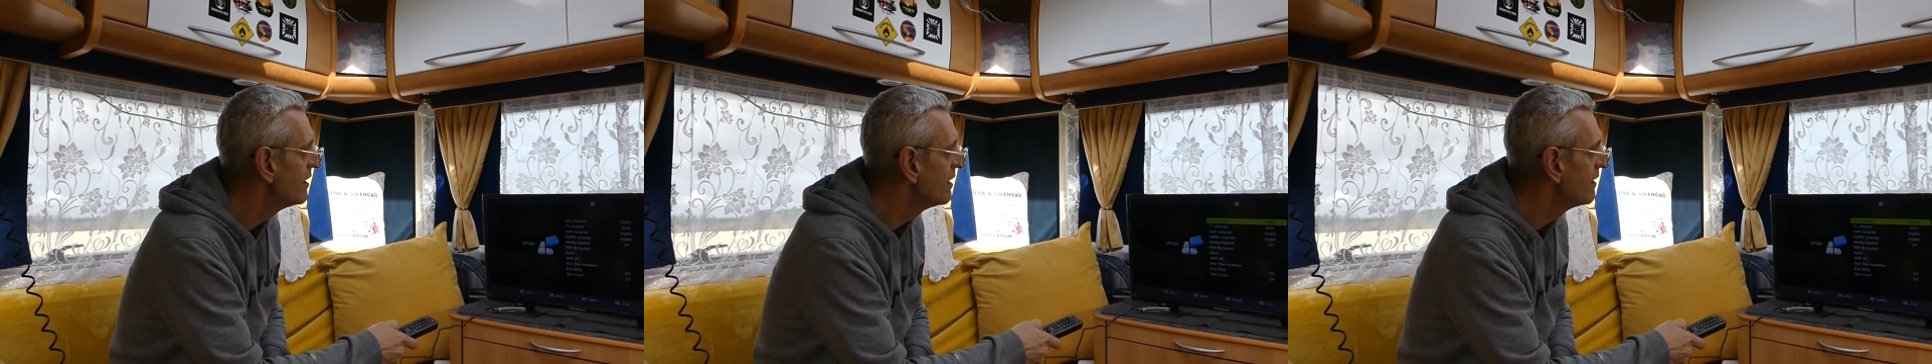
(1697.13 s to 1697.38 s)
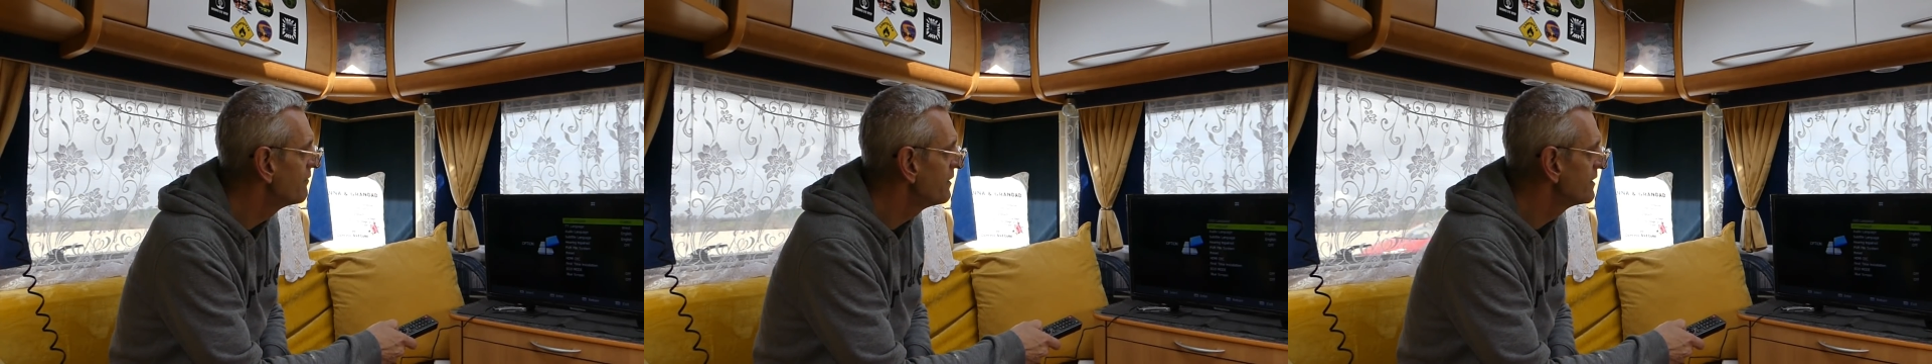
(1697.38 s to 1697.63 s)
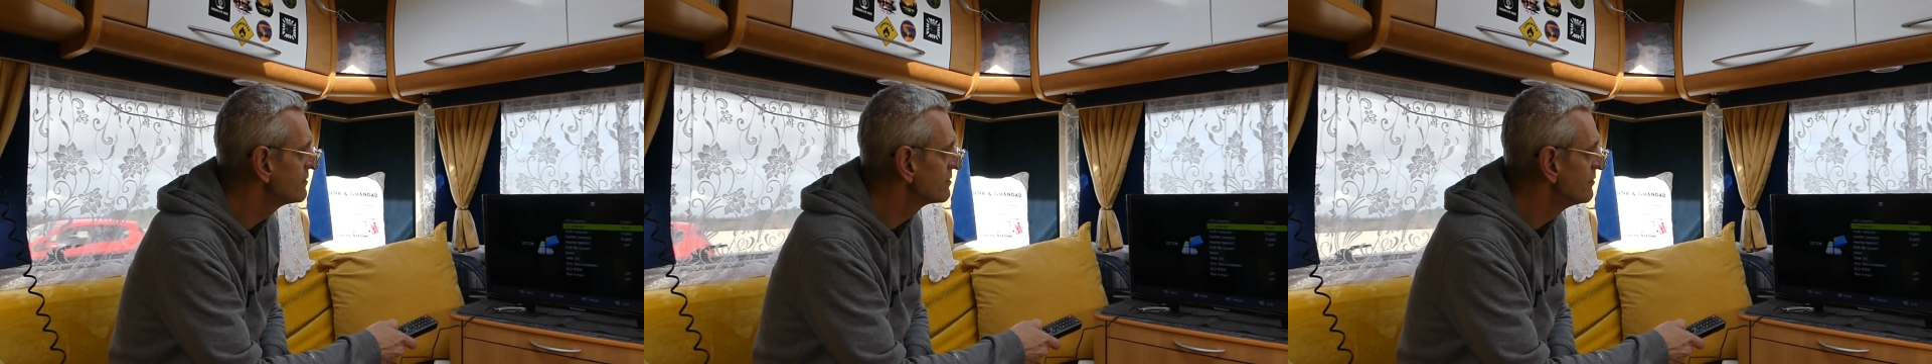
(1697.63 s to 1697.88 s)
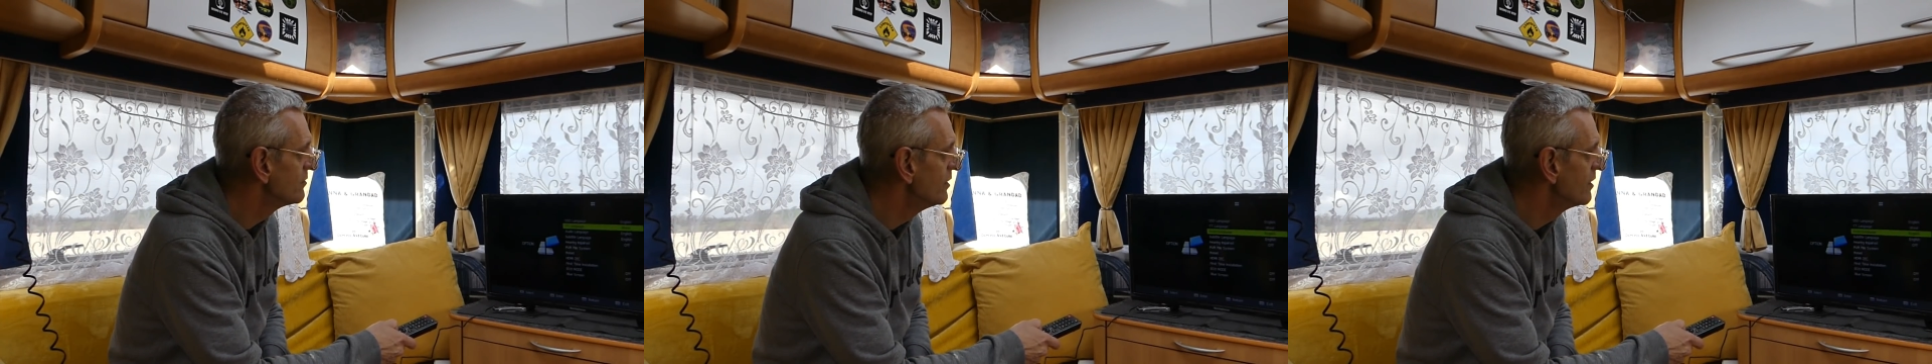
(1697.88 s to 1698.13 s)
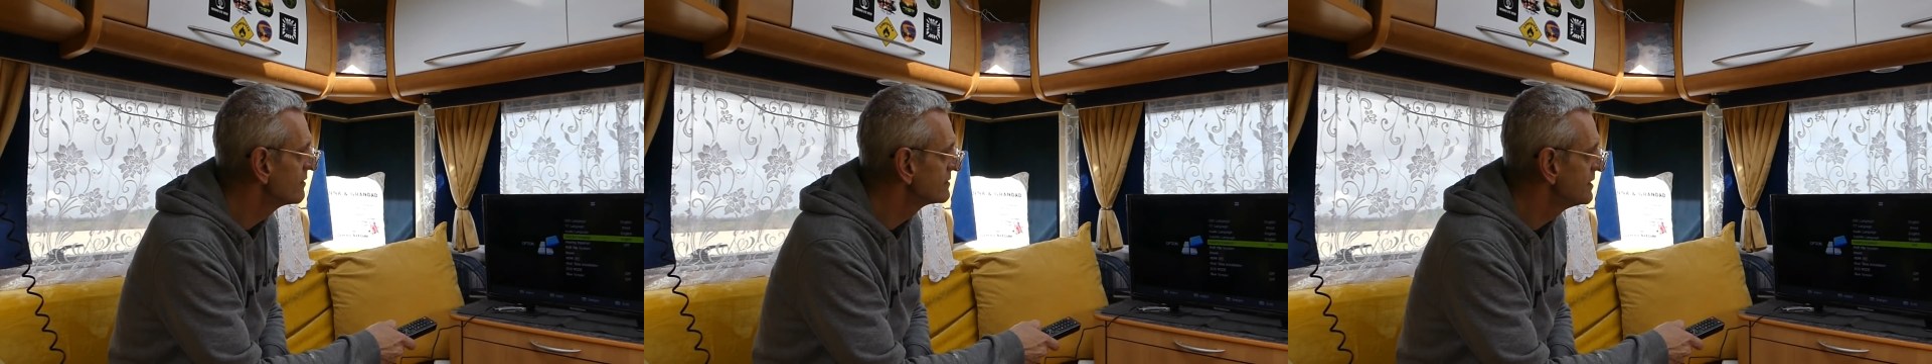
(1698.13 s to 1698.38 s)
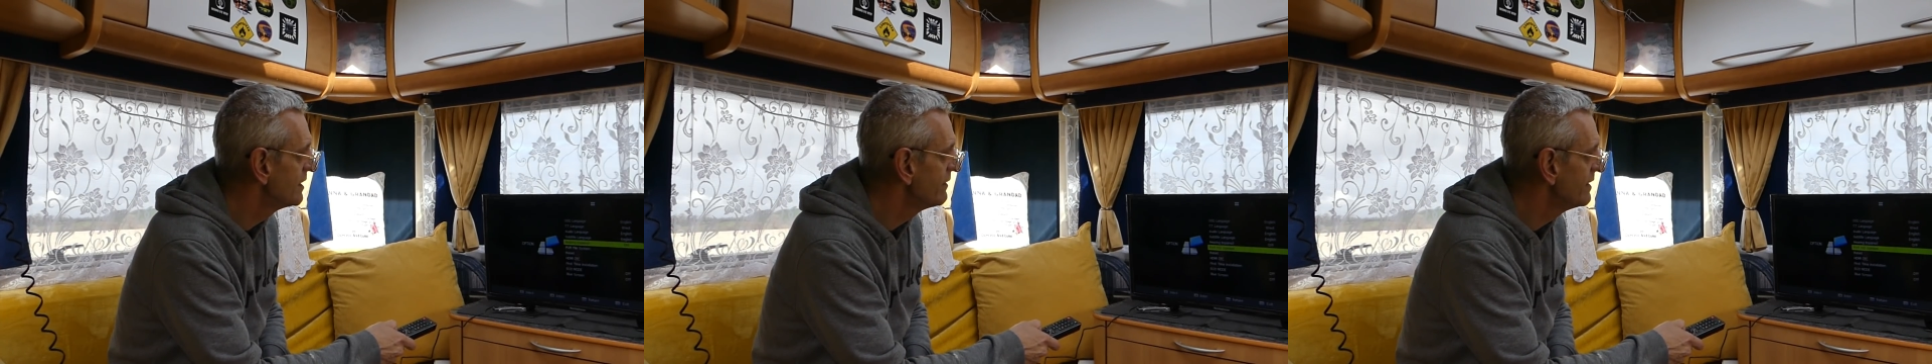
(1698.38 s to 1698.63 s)
if this doesn't work, the
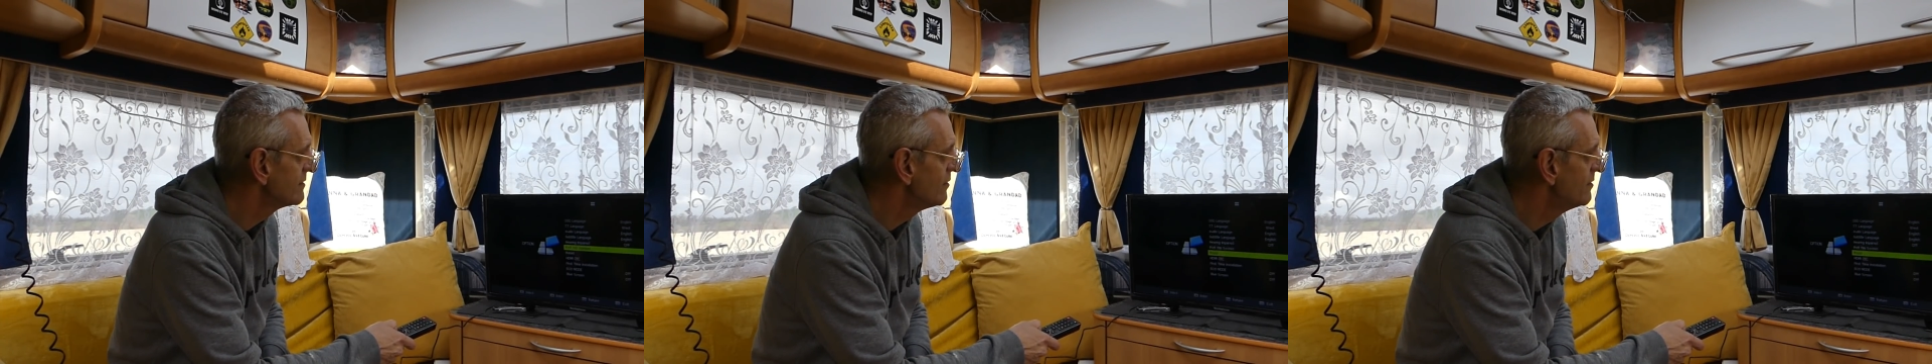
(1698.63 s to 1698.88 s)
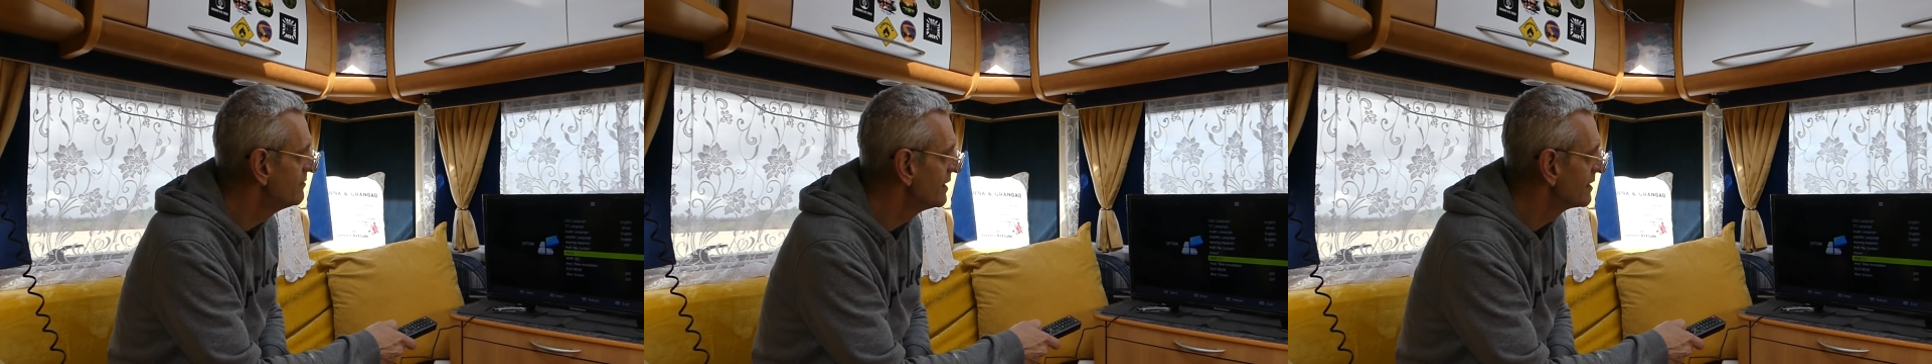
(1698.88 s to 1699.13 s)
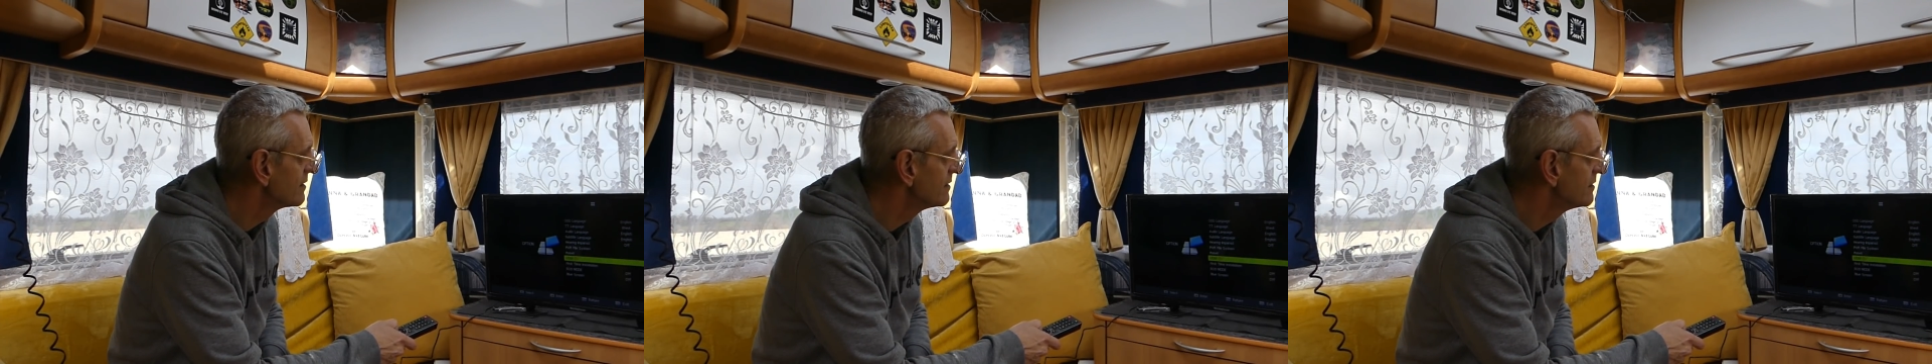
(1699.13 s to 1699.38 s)
TV's going back.